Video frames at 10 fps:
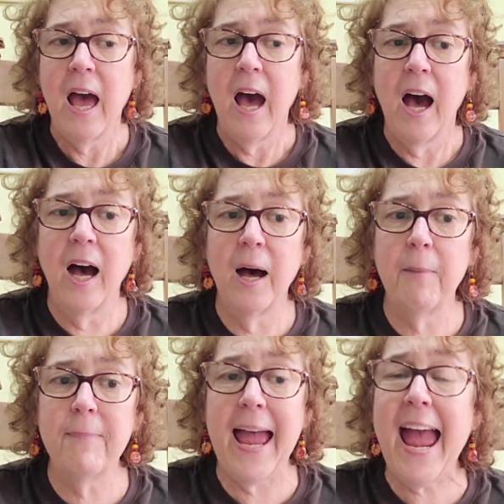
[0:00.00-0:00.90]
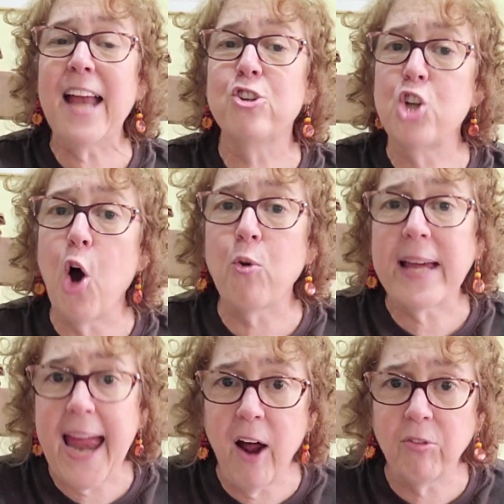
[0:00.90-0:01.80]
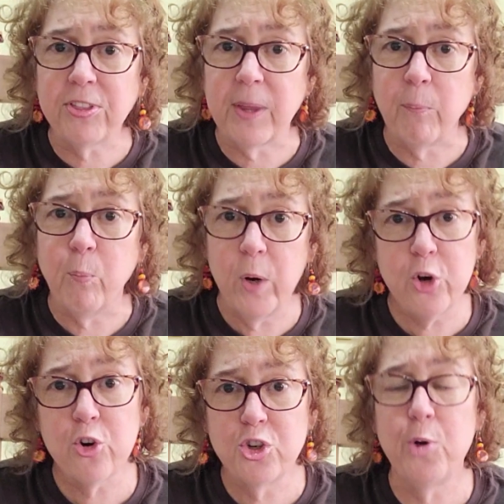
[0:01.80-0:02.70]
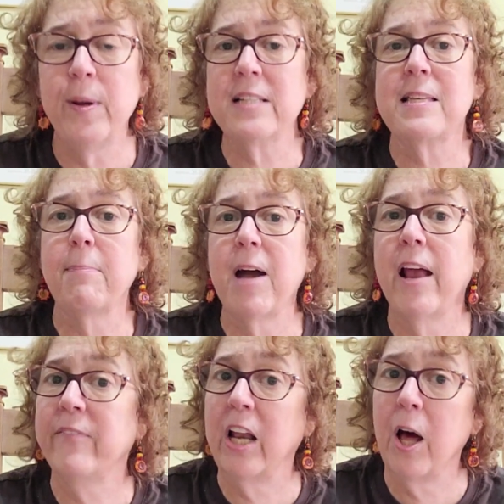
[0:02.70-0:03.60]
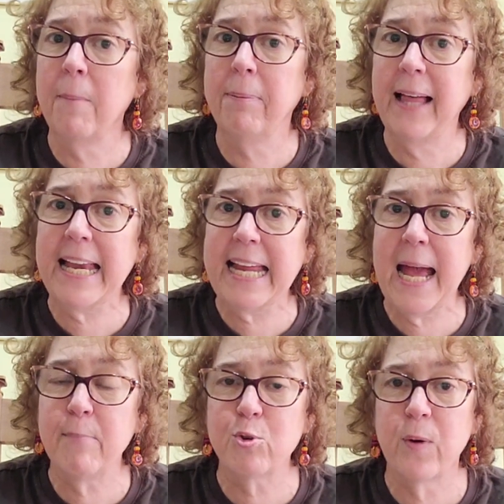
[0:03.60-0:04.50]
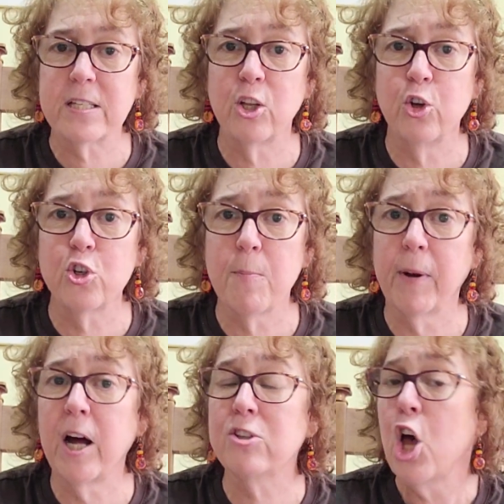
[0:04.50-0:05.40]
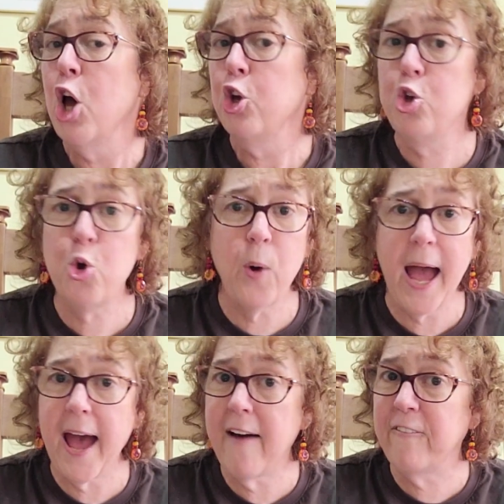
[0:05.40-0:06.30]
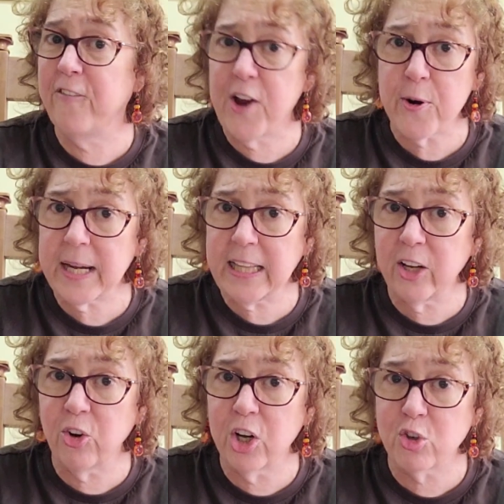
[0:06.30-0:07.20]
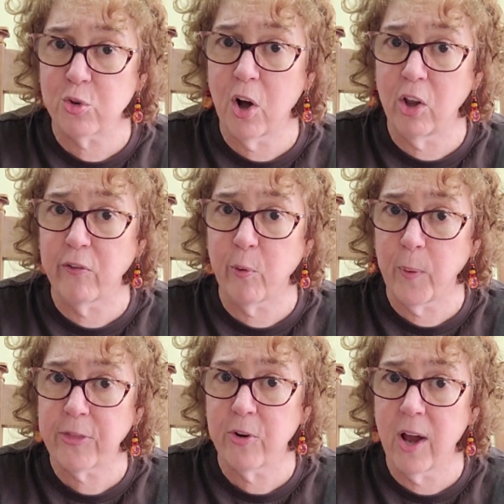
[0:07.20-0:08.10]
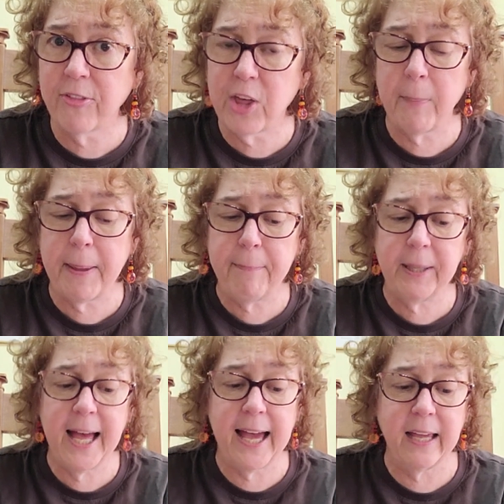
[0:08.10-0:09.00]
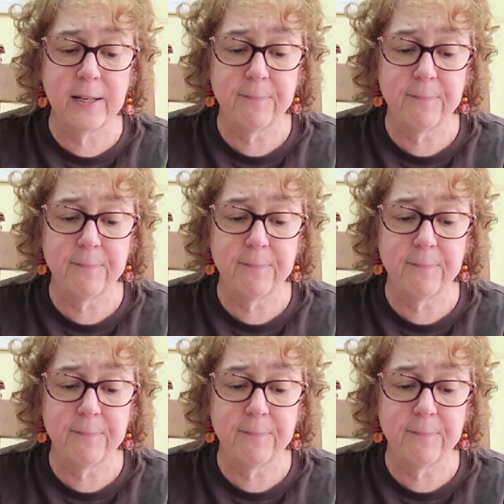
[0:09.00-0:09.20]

And don't count them when you're doing some kind of an unplayed games resolution, because you have very little control over whether or not they'll be played.